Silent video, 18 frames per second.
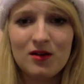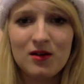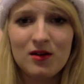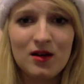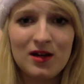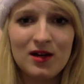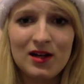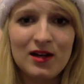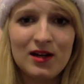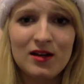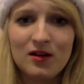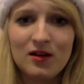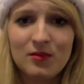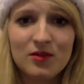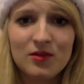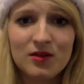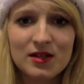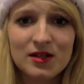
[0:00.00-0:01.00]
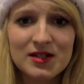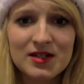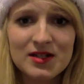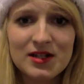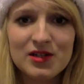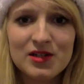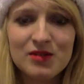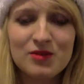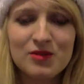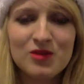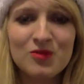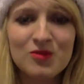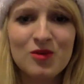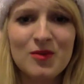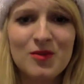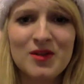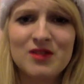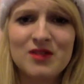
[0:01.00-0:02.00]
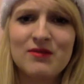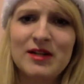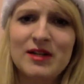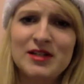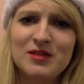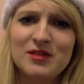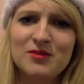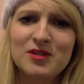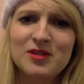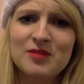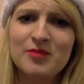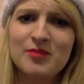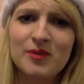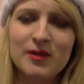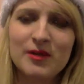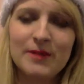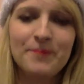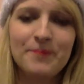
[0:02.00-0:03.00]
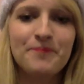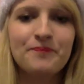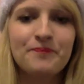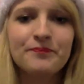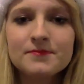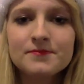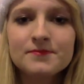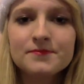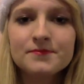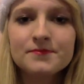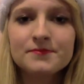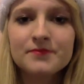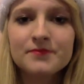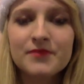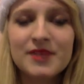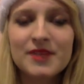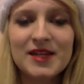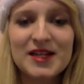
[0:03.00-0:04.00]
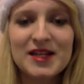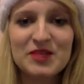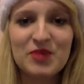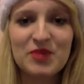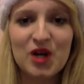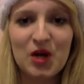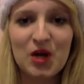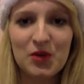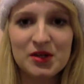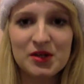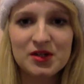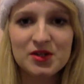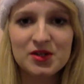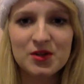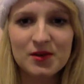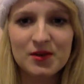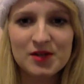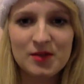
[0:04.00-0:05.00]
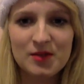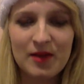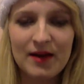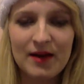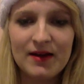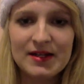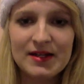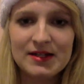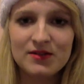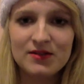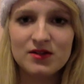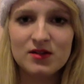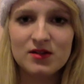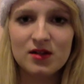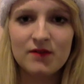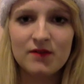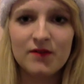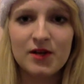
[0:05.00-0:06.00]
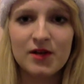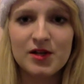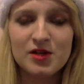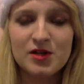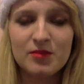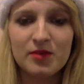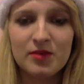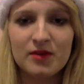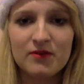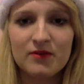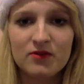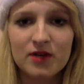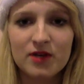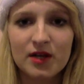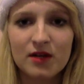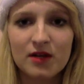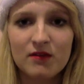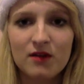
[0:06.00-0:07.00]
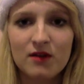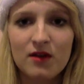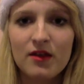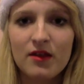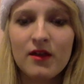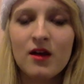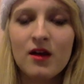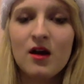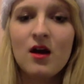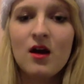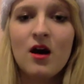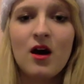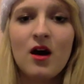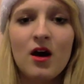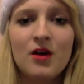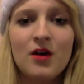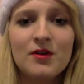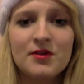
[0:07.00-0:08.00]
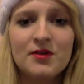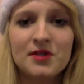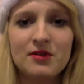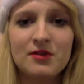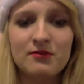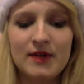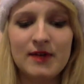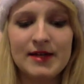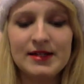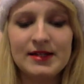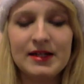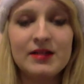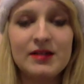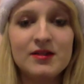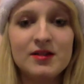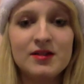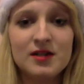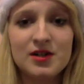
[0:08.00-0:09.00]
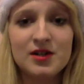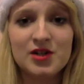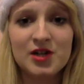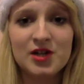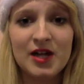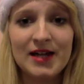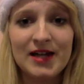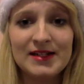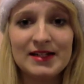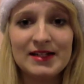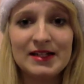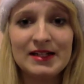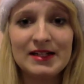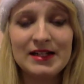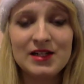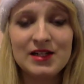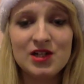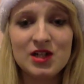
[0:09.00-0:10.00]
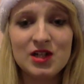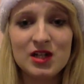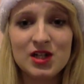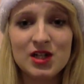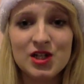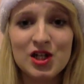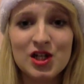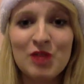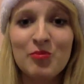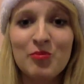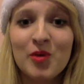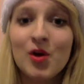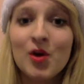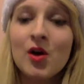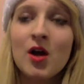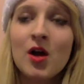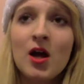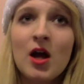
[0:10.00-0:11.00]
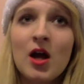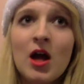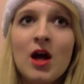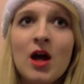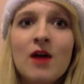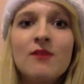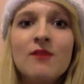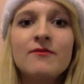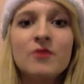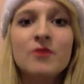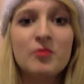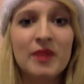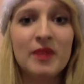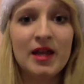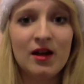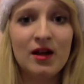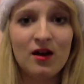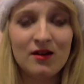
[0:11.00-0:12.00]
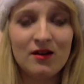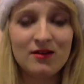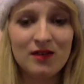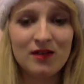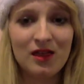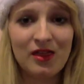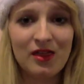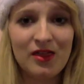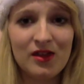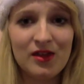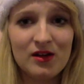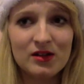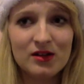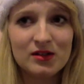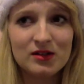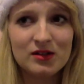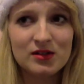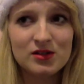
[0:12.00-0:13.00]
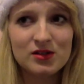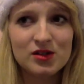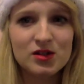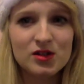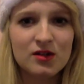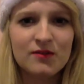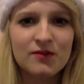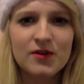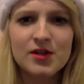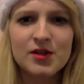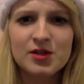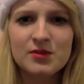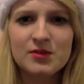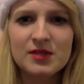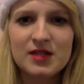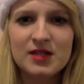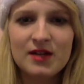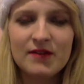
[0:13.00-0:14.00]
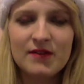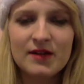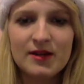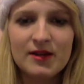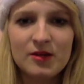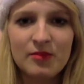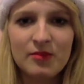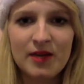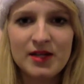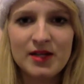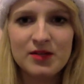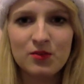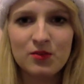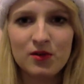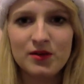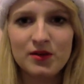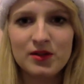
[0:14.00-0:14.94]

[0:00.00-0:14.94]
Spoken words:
Again, I'm not going to say too much more because I really don't want to spoil it. The next book I want to talk to you about is Divergent by Veronica Roth. I also read Insurgent and Allegiant this year, but for me, I think that Divergent was definitely the better one.